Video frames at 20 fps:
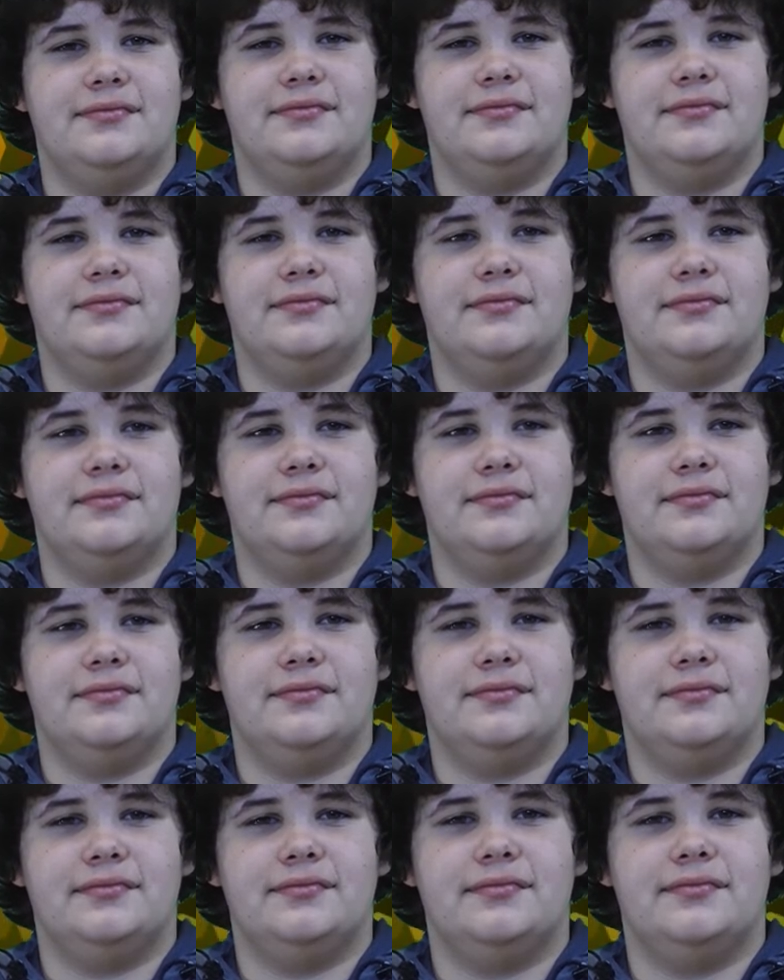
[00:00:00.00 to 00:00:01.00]

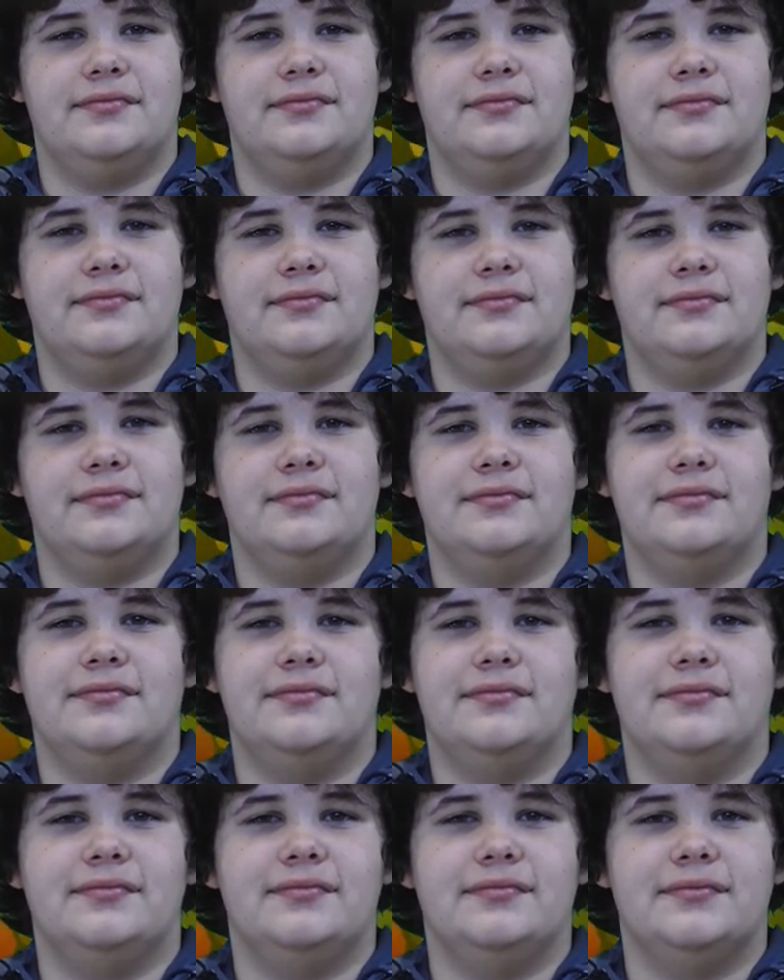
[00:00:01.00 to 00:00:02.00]

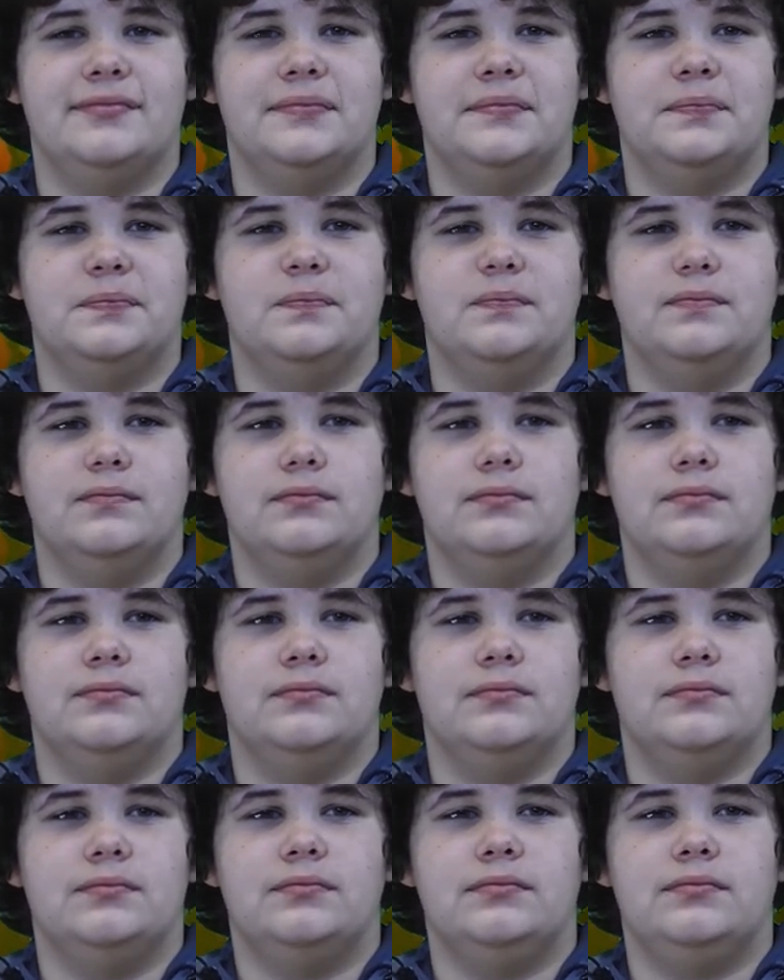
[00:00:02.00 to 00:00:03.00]

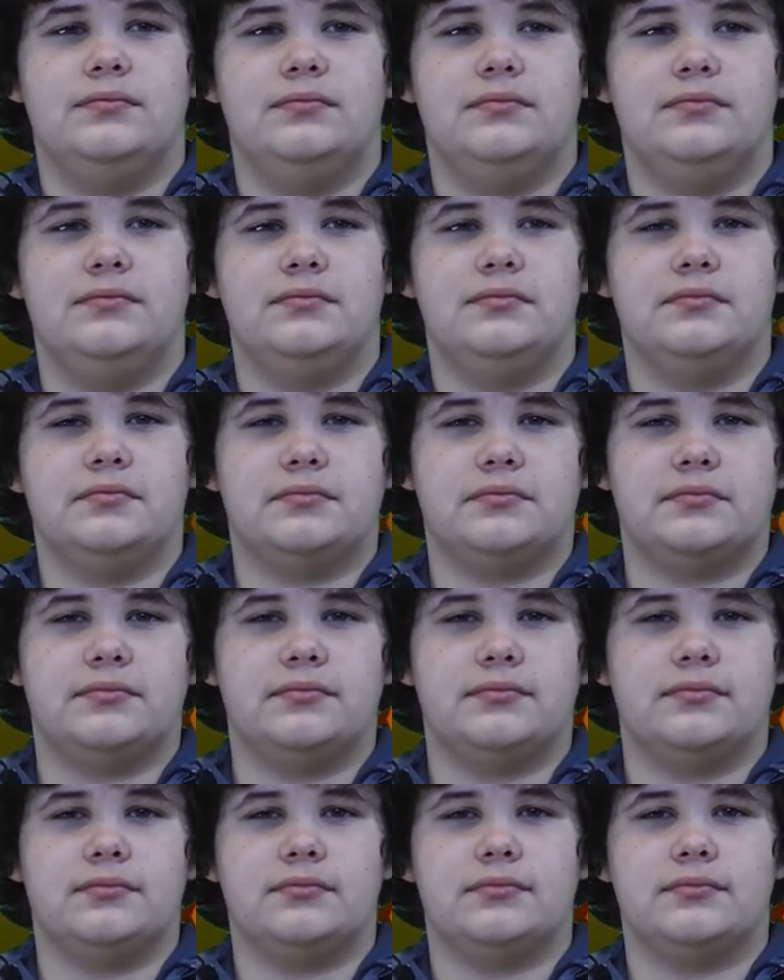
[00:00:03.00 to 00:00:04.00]

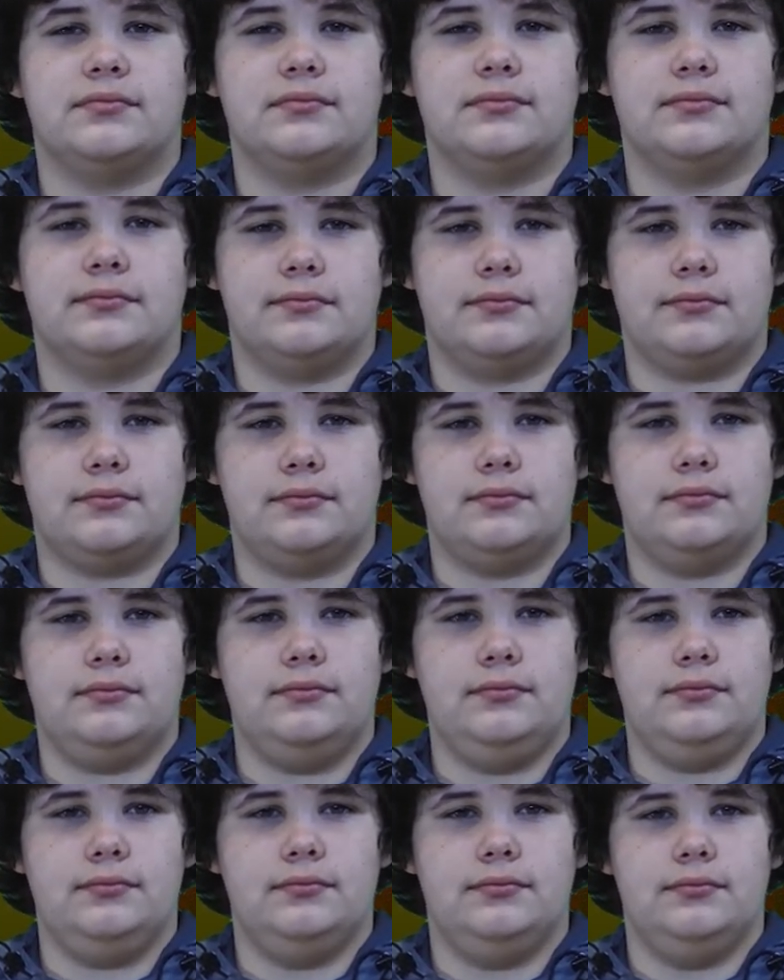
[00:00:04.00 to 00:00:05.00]

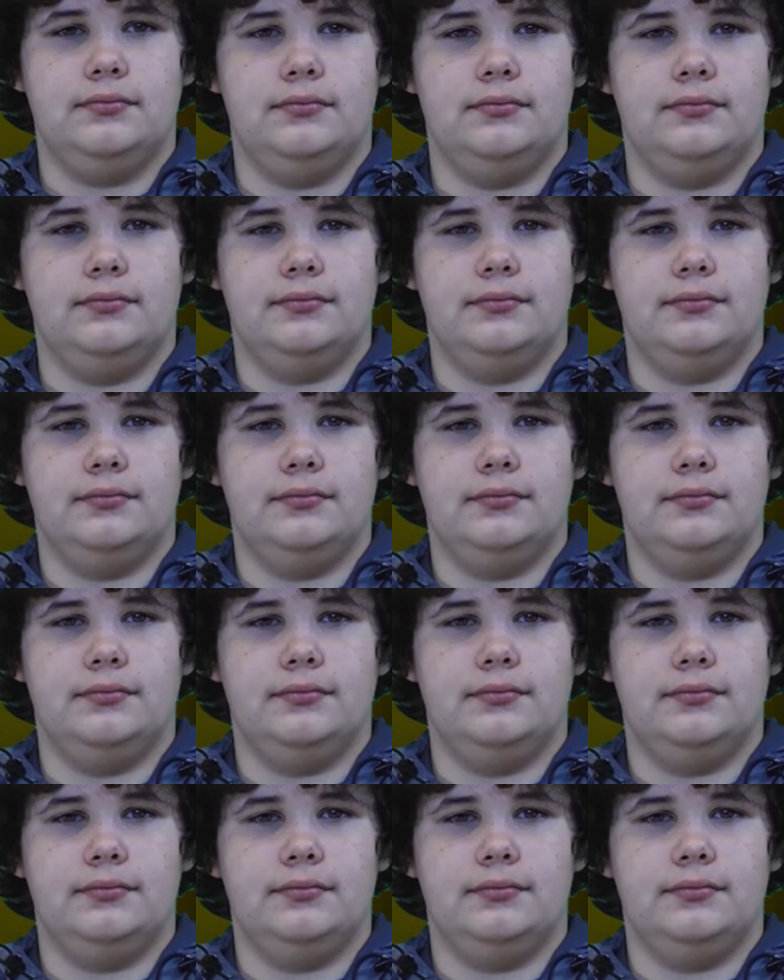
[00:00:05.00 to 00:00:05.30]
[no speech]